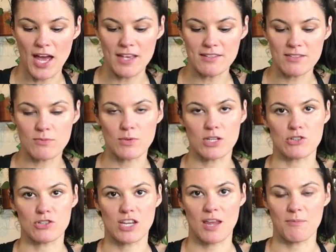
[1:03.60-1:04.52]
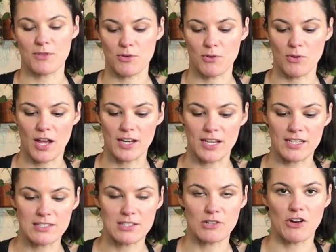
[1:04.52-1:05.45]
US, which came through on
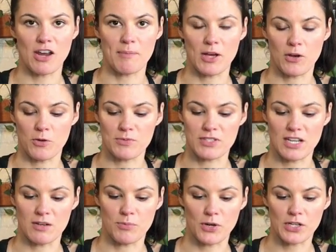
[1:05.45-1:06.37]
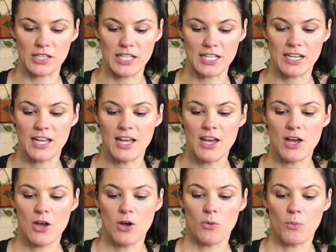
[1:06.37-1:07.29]
Instagram at Homestead Brooklyn.
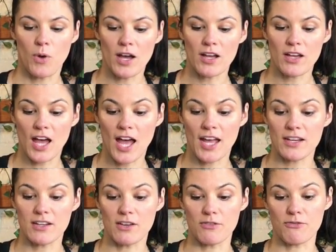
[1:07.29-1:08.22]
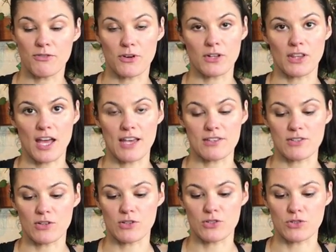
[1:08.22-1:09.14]
What kind of
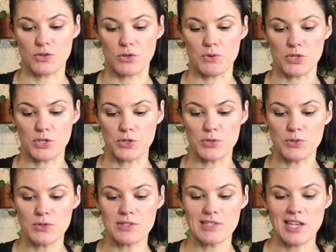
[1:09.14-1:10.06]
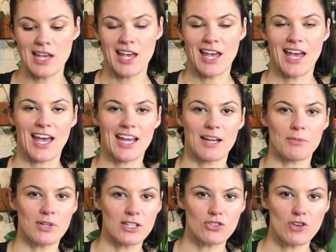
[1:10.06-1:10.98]
fertilizer do you use? And I'm
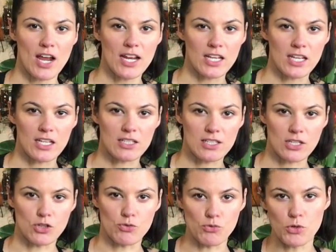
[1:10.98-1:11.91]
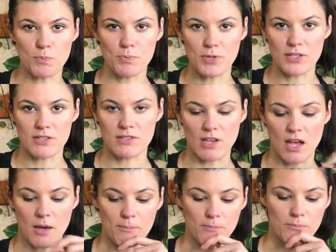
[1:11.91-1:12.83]
gonna try to group
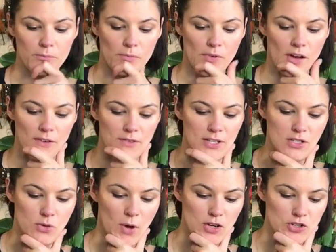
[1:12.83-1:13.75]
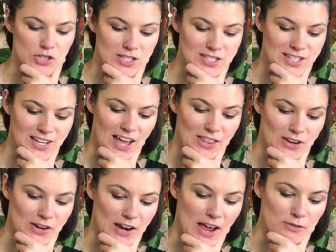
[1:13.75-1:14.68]
some of these questions
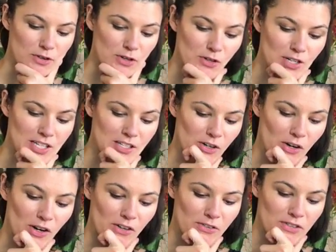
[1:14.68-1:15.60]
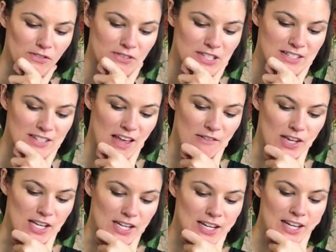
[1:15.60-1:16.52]
together. Evergreen Girl
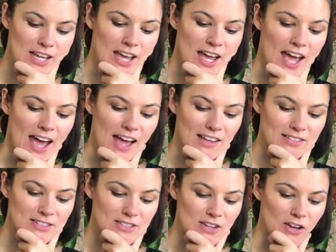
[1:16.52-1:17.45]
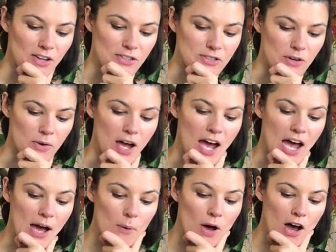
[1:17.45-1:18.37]
57 asked also,
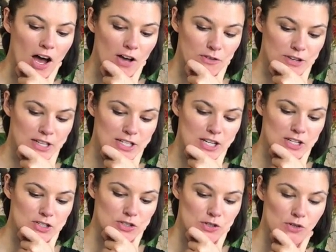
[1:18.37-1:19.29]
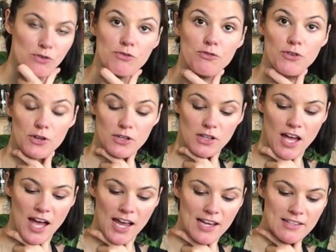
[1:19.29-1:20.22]
how often do you
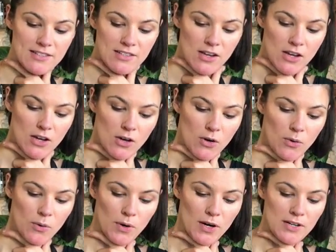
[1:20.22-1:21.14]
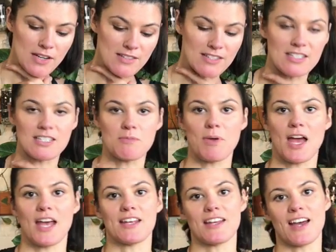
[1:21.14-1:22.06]
fertilize, or does it
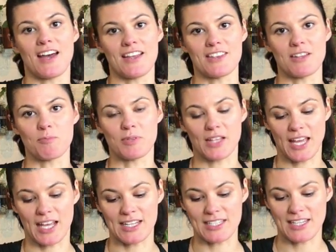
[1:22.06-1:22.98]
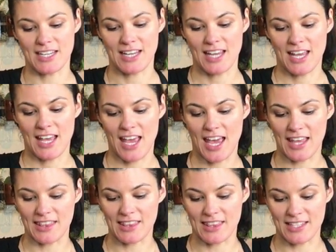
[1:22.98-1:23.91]
depend on the plant
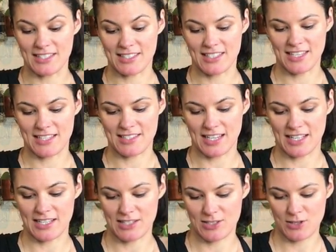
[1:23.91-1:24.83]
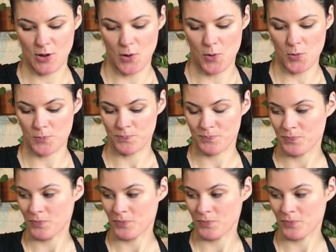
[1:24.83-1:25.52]
and the season? So